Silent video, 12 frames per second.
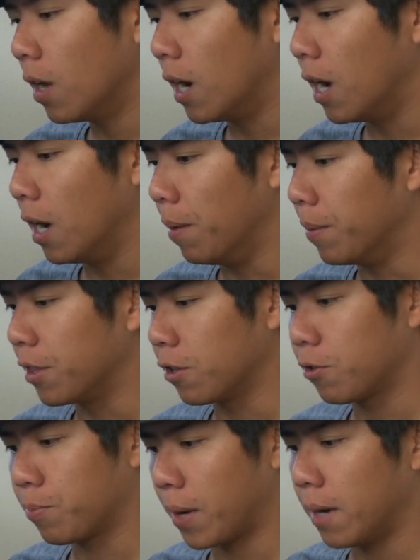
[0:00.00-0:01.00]
And
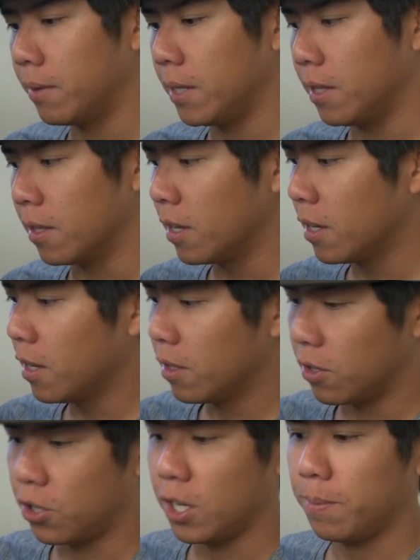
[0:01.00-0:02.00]
this is probably
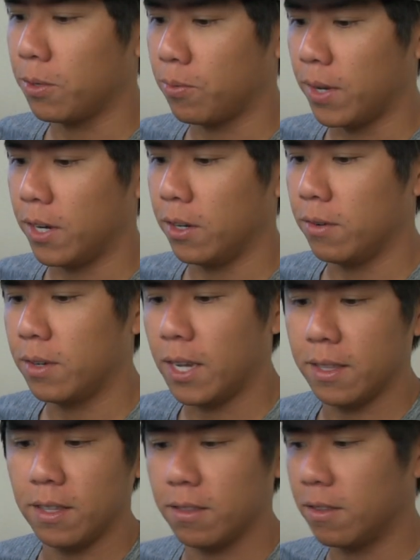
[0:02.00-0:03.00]
the cheapest way to do it. I
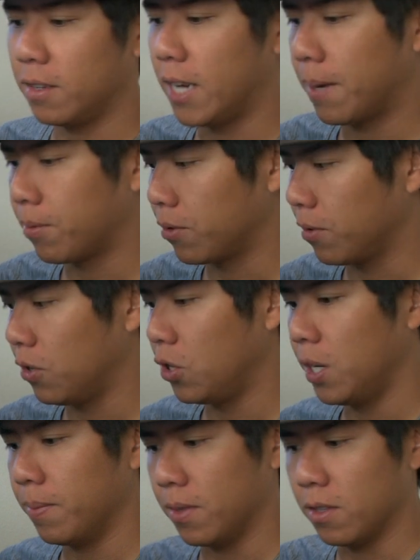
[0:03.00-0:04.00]
think this adapter is really
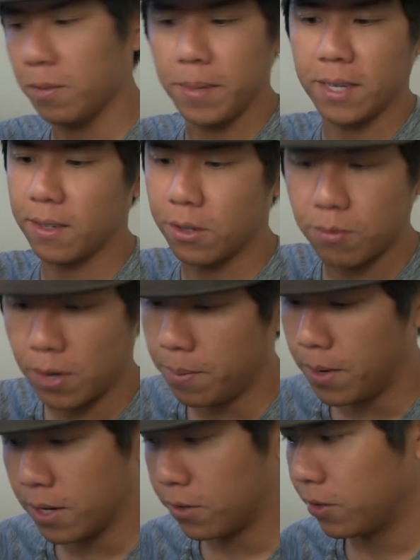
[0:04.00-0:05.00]
cheap, and this mic's like 20
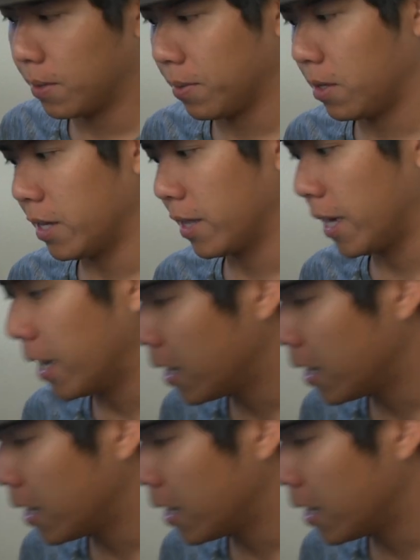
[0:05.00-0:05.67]
bucks or something like that.